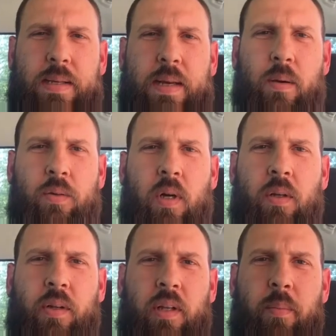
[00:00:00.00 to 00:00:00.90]
Hey, I'll
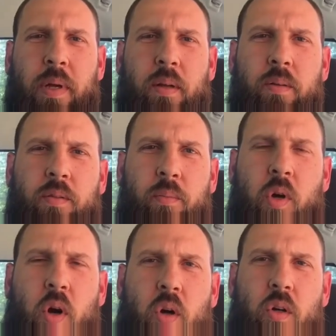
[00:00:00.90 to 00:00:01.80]
talk to you a little about some
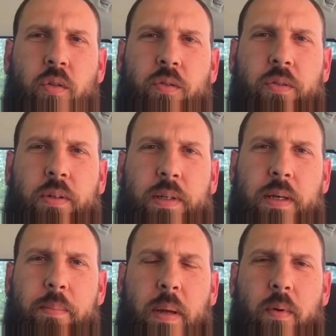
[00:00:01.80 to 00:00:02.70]
calls,
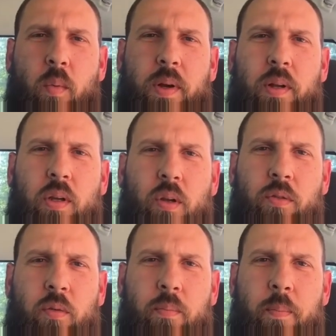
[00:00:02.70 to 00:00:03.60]
maybe when to
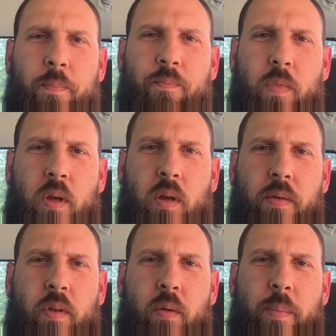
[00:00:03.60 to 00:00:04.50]
use them,
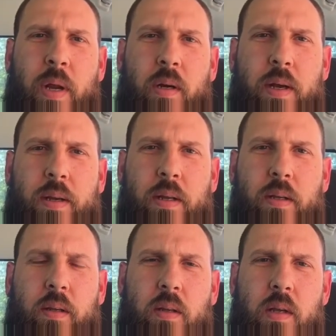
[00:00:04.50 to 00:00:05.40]
give you a little better
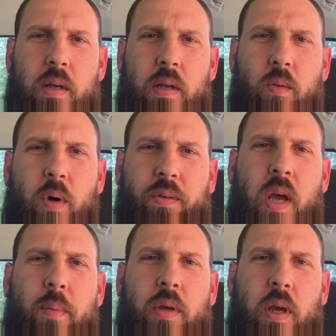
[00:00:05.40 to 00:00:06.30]
idea what
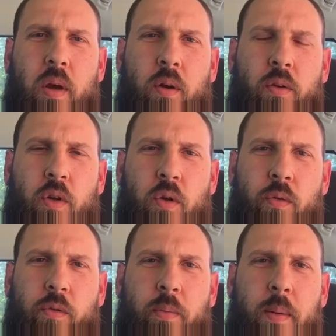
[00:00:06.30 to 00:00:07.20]
time of year to
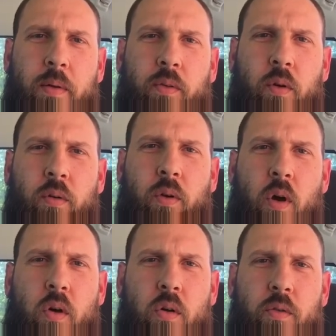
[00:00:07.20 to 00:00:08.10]
use maybe certain
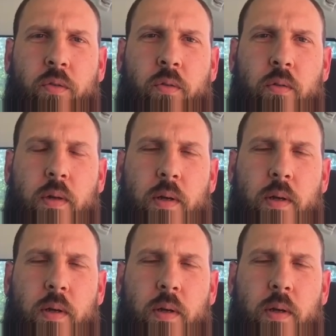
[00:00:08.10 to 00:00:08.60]
calls.